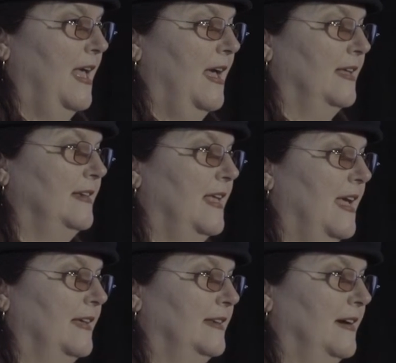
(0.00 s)
And
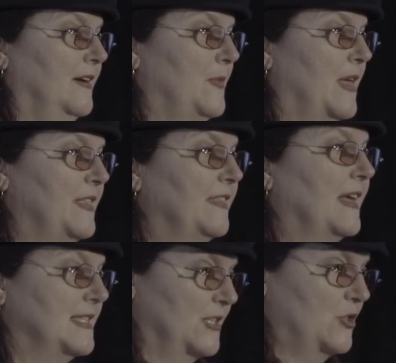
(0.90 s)
I think
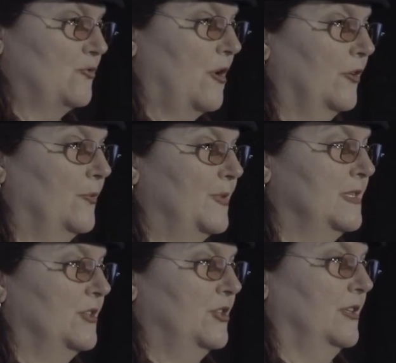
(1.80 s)
that's a stronger
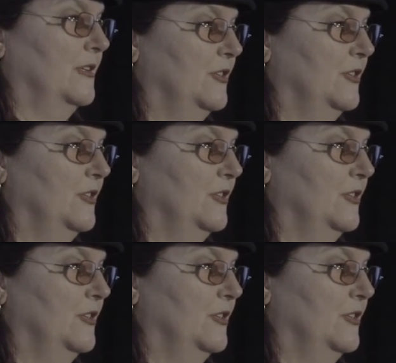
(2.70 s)
position.